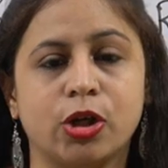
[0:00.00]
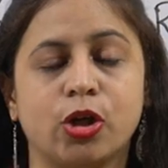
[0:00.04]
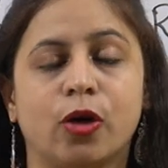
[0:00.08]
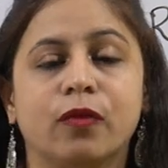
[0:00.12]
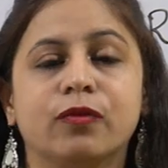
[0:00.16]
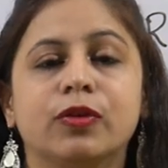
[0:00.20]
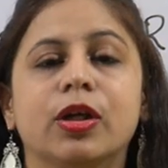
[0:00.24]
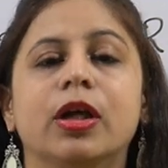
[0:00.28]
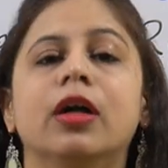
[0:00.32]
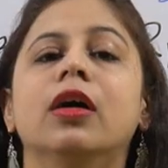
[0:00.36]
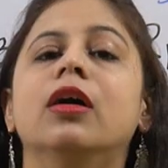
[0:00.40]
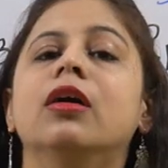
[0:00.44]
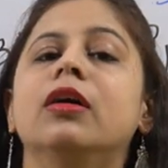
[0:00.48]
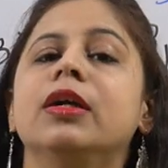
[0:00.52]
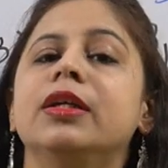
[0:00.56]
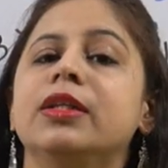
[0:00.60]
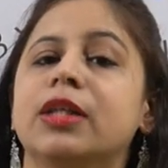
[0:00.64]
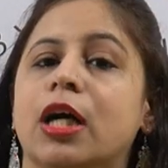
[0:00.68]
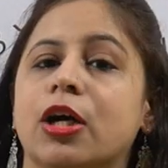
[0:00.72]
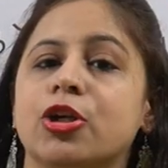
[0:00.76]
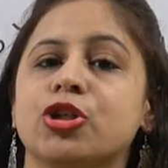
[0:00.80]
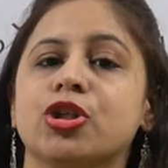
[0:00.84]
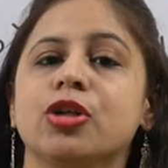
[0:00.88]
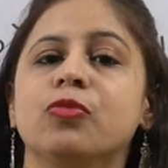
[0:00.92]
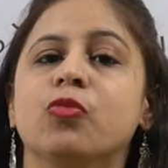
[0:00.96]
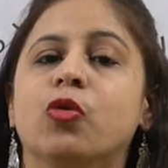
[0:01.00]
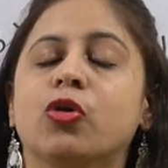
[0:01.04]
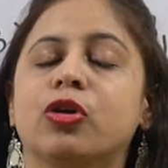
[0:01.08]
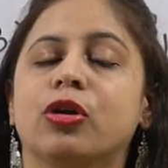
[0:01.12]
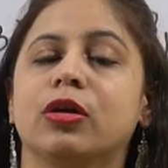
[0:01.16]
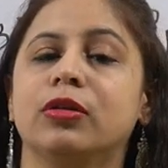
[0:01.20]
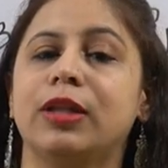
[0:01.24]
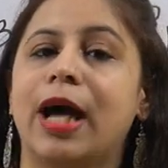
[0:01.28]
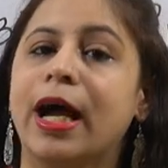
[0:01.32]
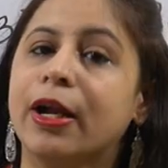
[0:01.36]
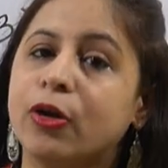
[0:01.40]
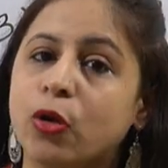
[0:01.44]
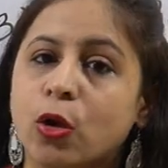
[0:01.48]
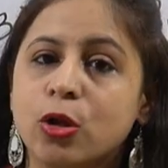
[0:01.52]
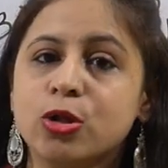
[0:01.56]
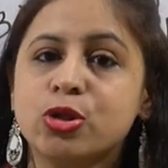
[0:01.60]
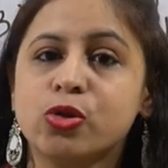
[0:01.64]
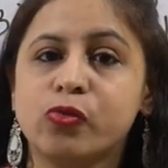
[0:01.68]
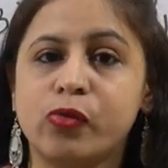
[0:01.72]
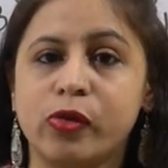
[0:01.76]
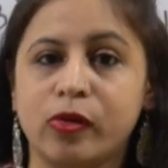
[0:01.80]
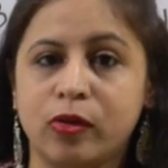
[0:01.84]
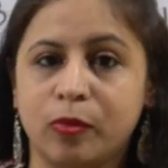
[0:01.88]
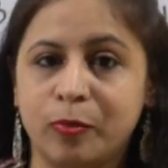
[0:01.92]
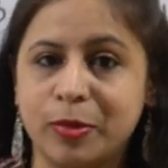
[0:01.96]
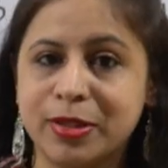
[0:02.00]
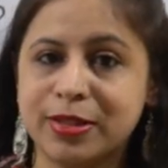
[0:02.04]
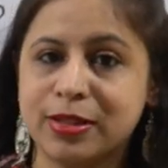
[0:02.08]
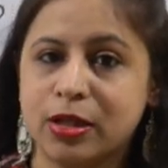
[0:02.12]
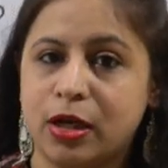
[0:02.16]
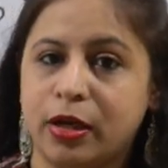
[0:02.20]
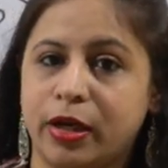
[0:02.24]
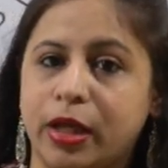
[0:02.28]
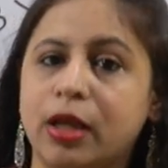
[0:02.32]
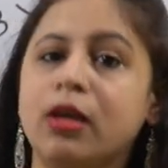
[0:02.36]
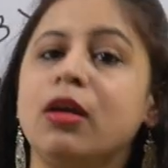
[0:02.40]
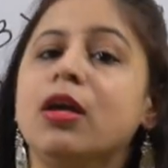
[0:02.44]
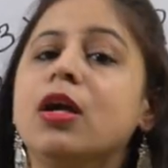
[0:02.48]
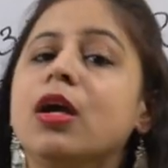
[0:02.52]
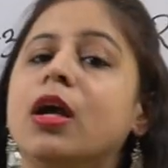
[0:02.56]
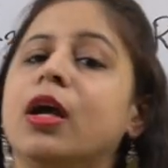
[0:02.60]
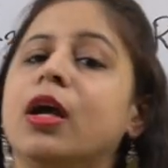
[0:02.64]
of the induction motor, that also we will be studying